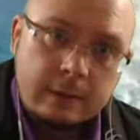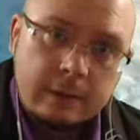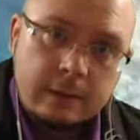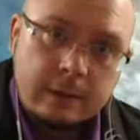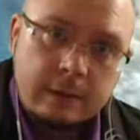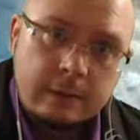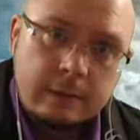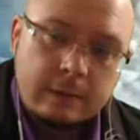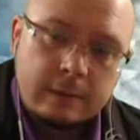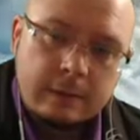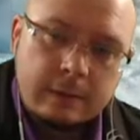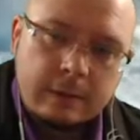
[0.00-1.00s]

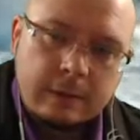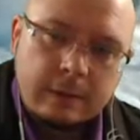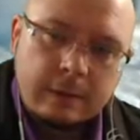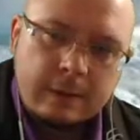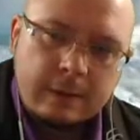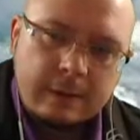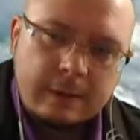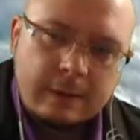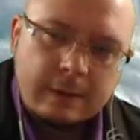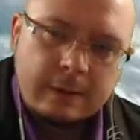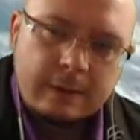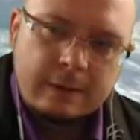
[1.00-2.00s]

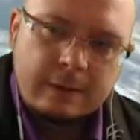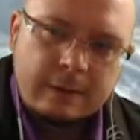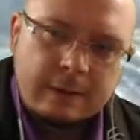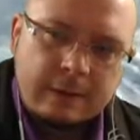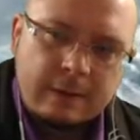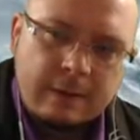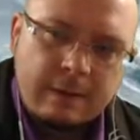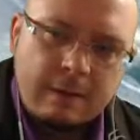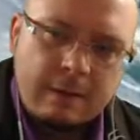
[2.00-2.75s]
Nobody speaks.